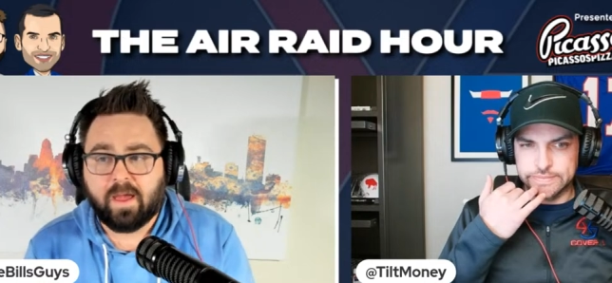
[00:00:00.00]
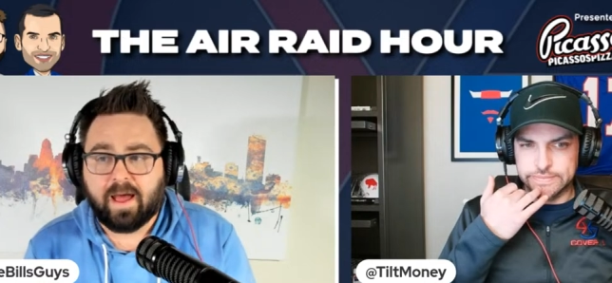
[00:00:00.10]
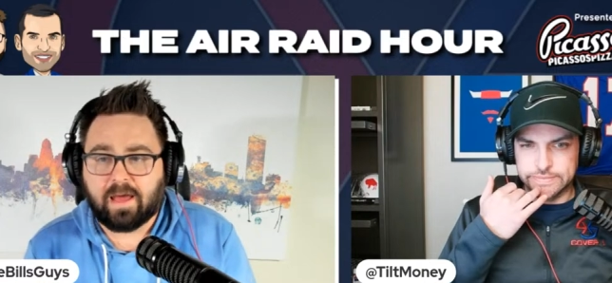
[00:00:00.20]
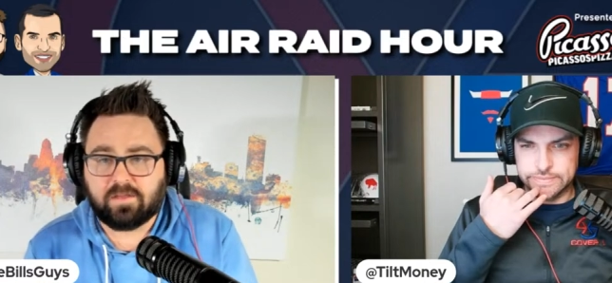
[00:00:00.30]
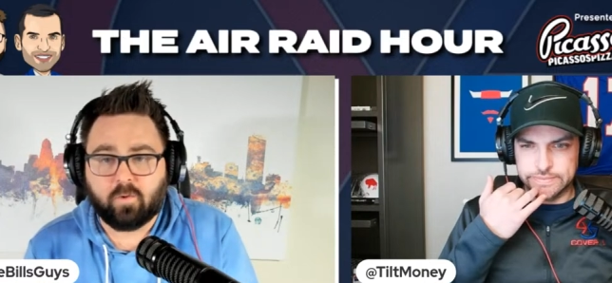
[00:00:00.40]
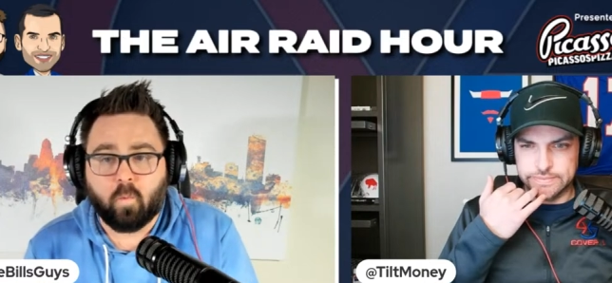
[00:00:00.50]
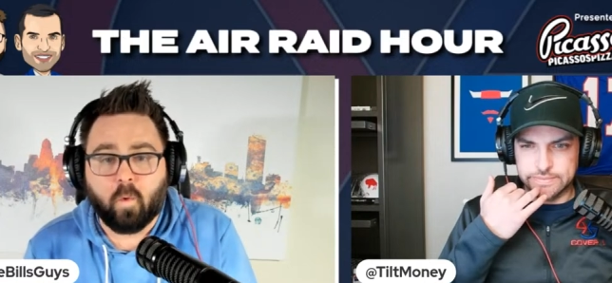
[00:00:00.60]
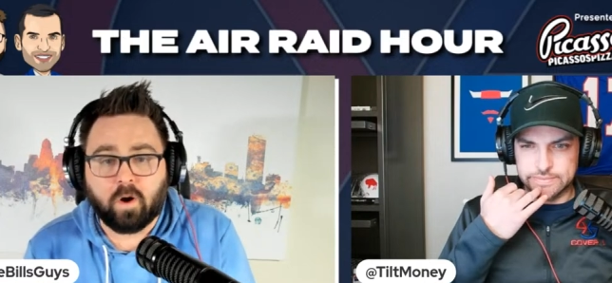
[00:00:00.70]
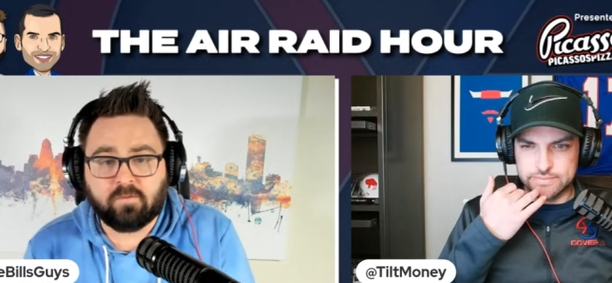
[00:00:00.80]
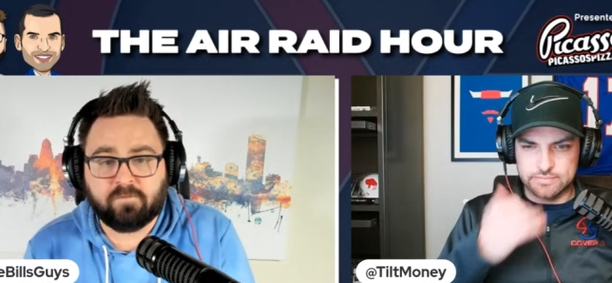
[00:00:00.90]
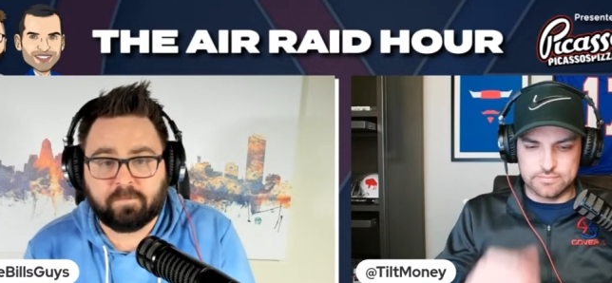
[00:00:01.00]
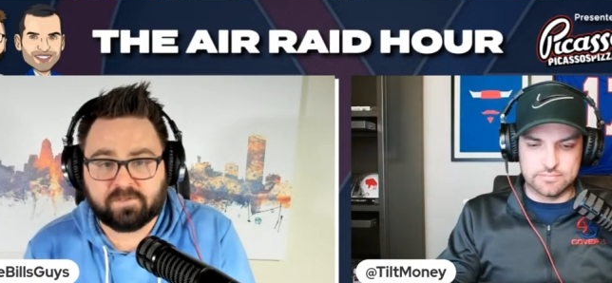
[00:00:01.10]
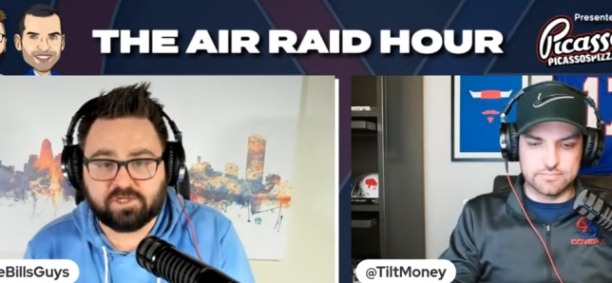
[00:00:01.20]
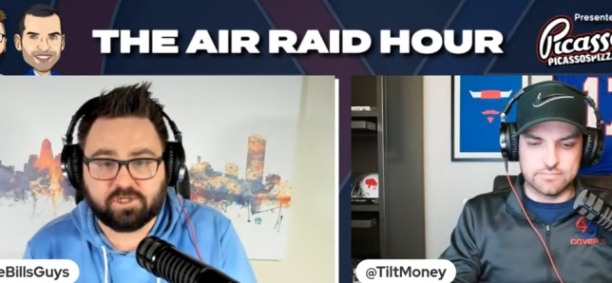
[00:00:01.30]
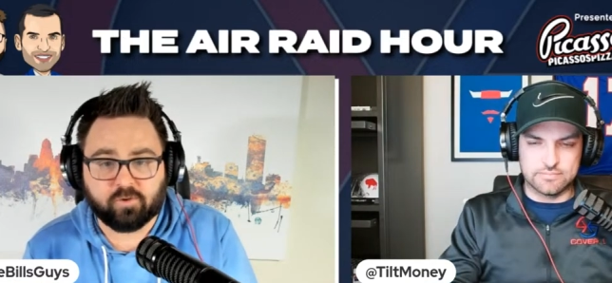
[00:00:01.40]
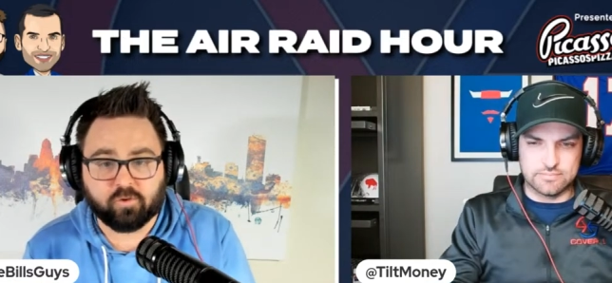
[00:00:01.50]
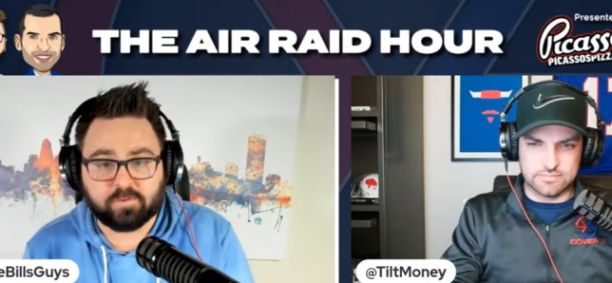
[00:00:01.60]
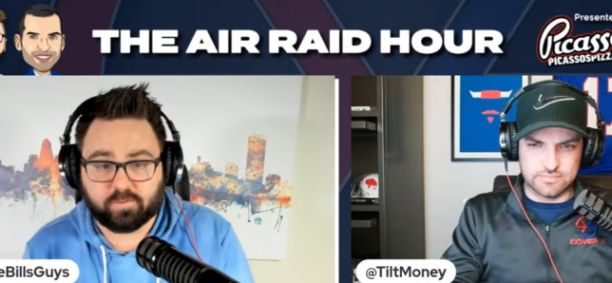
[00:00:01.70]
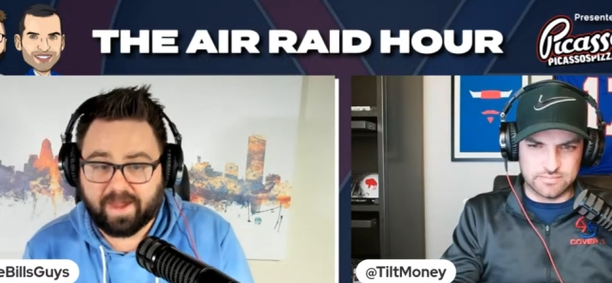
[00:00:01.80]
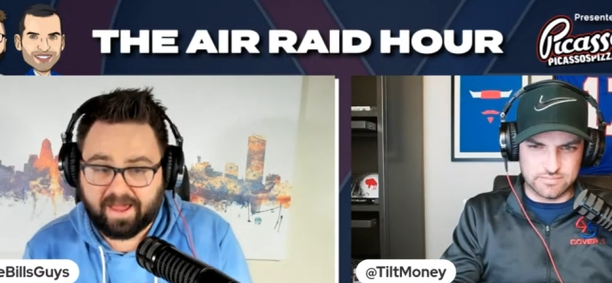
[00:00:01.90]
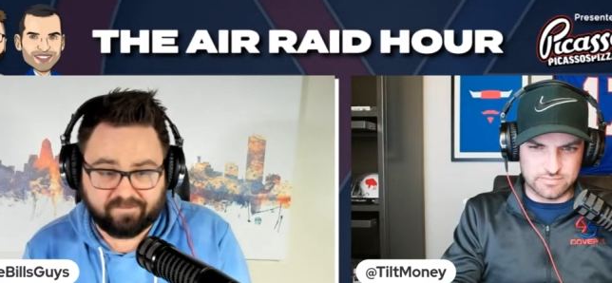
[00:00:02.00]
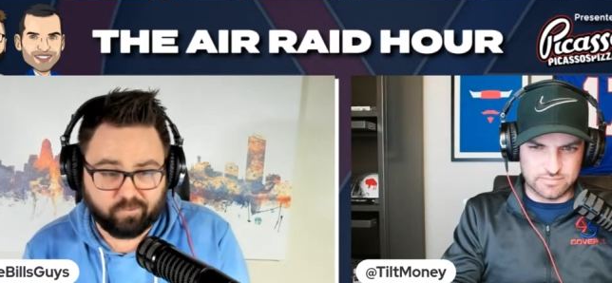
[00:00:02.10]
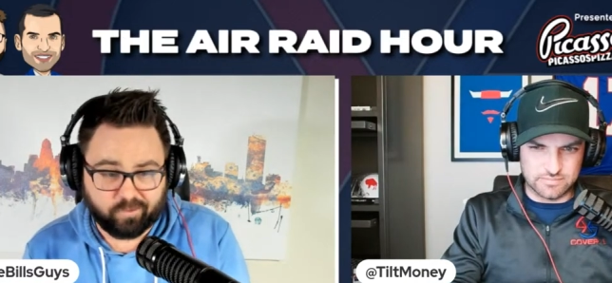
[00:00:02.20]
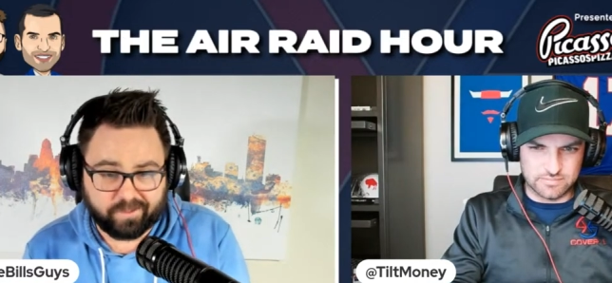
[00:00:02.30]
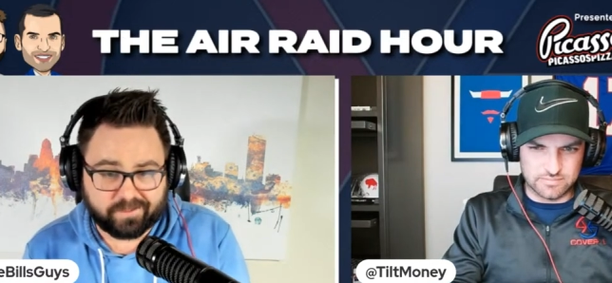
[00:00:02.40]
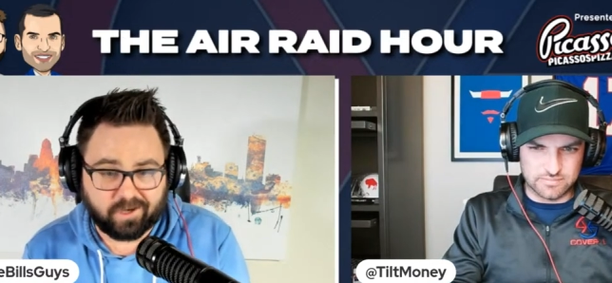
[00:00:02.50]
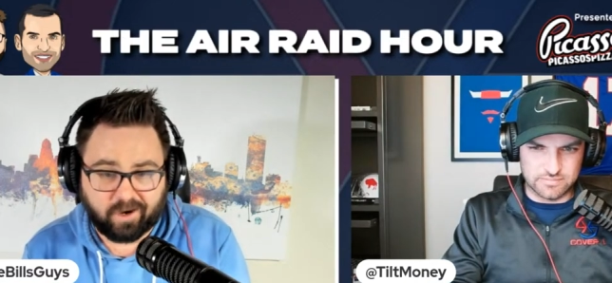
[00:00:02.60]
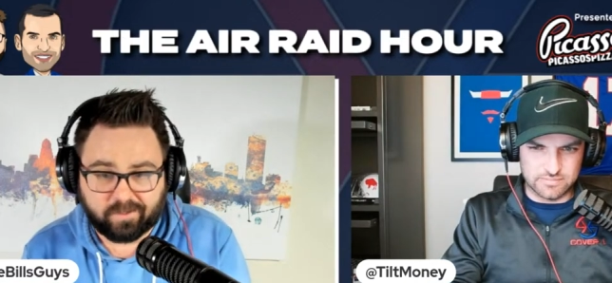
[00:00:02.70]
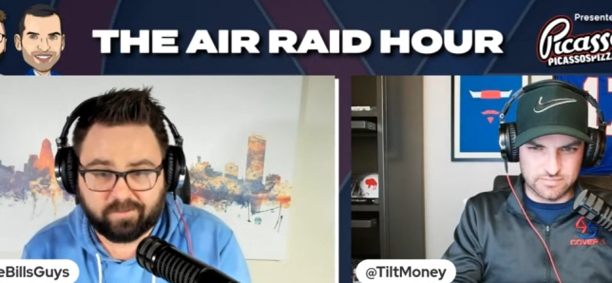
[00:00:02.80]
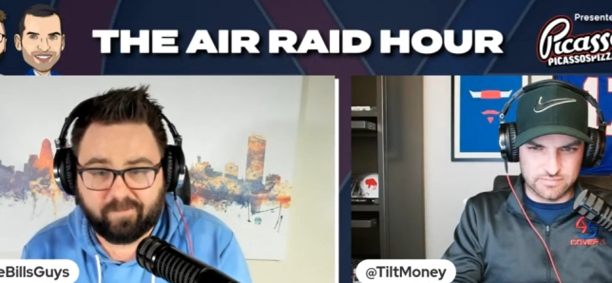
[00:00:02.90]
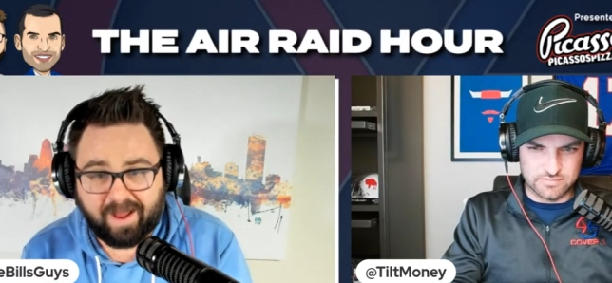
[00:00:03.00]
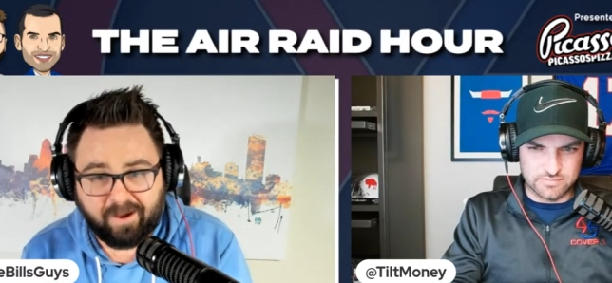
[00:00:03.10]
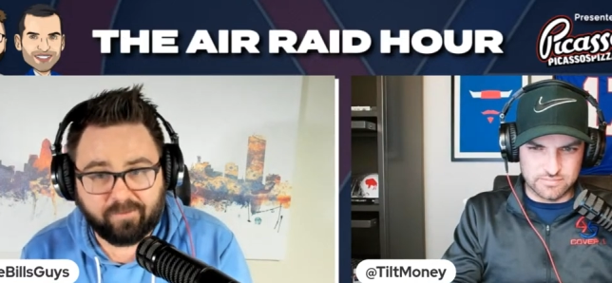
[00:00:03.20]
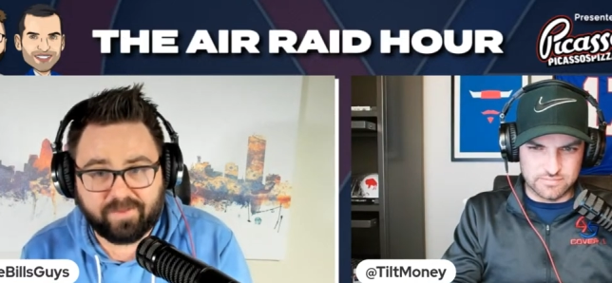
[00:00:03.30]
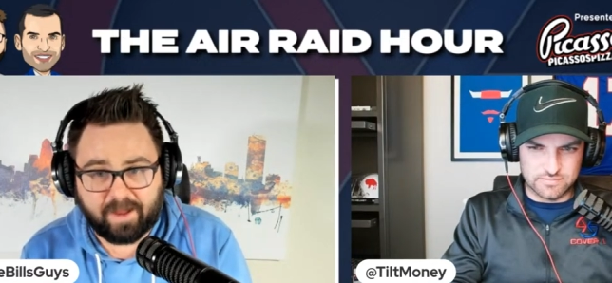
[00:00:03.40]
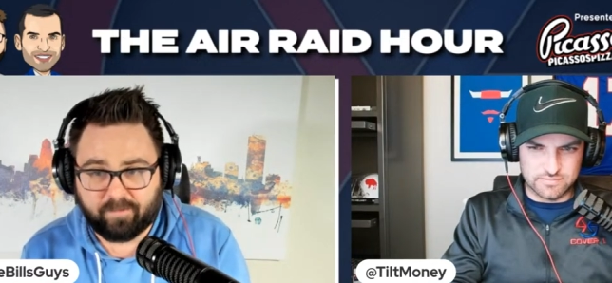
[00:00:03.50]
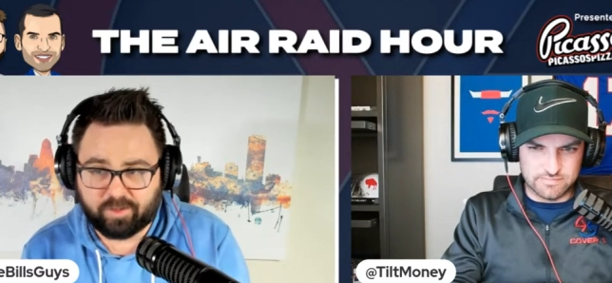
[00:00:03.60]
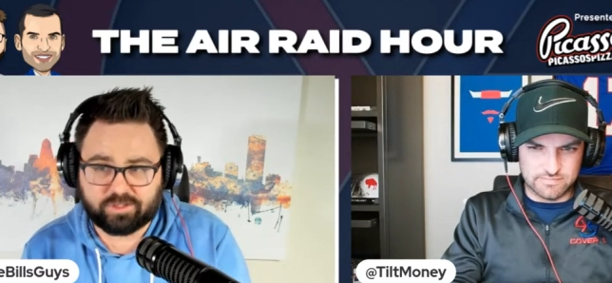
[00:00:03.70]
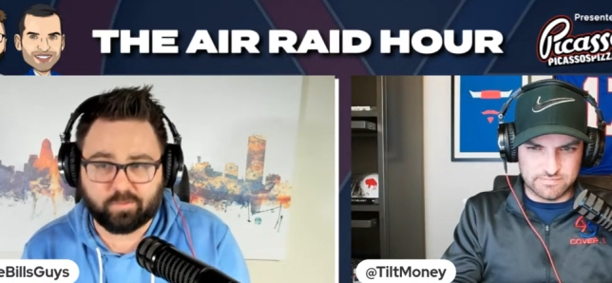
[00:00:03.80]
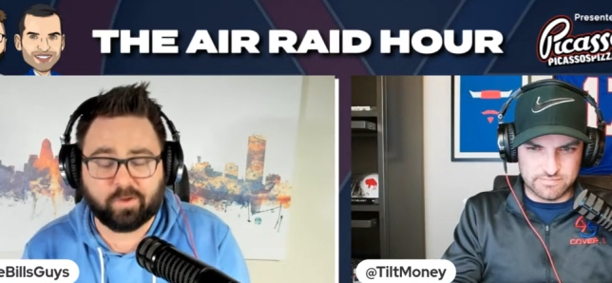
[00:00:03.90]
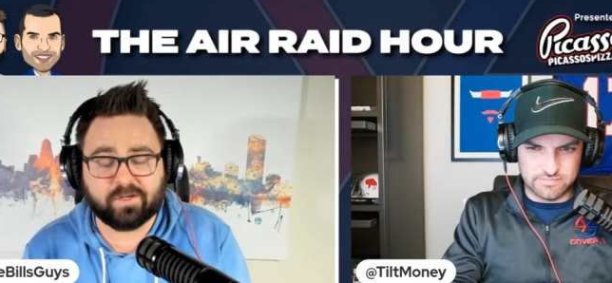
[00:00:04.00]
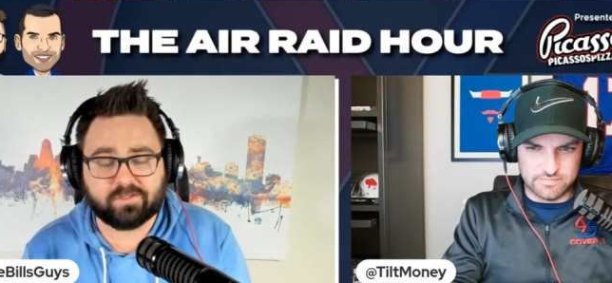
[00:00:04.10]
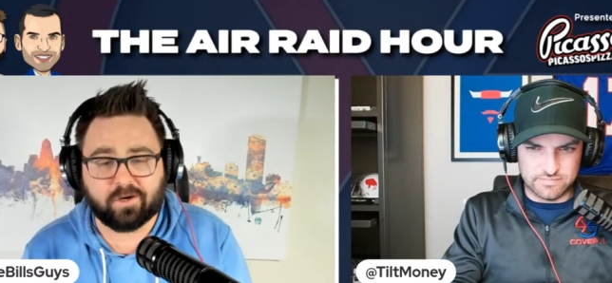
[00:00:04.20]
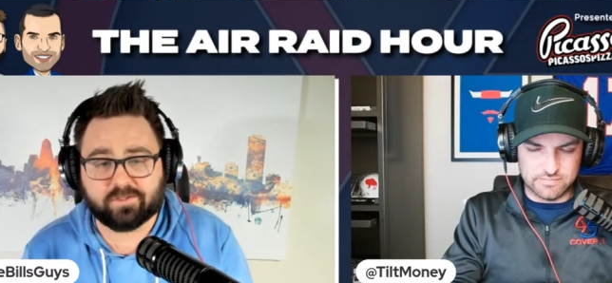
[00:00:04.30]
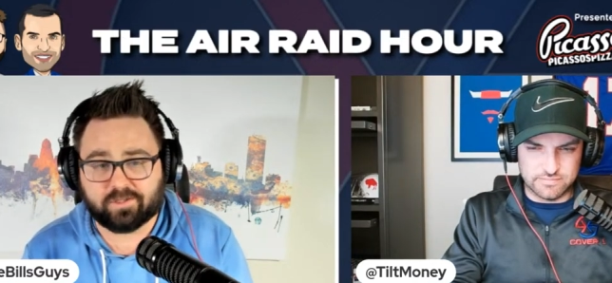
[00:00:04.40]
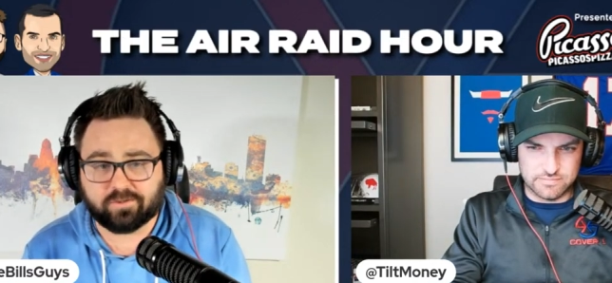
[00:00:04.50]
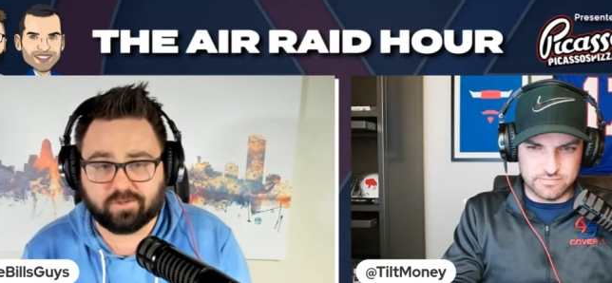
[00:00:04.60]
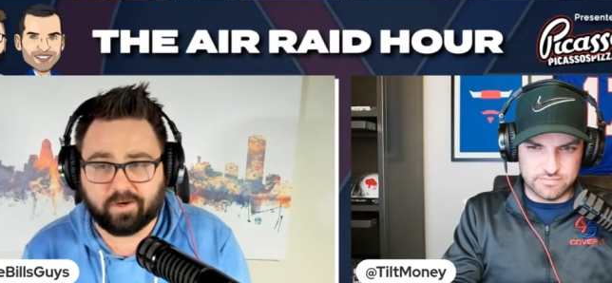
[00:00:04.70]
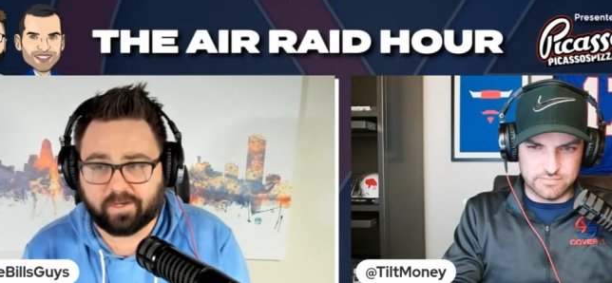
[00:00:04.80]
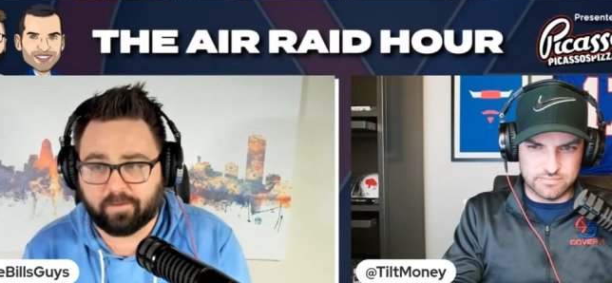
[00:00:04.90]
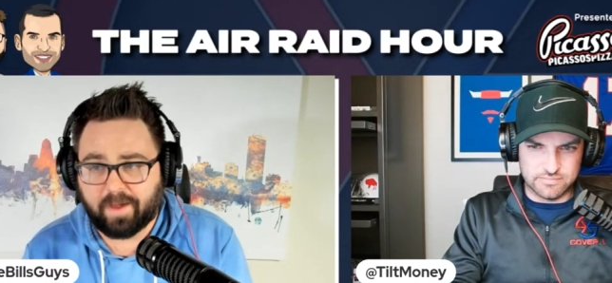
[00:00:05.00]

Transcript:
Speaker 1: I think one of the position groups we haven't really talked about that much, and we're going to start talking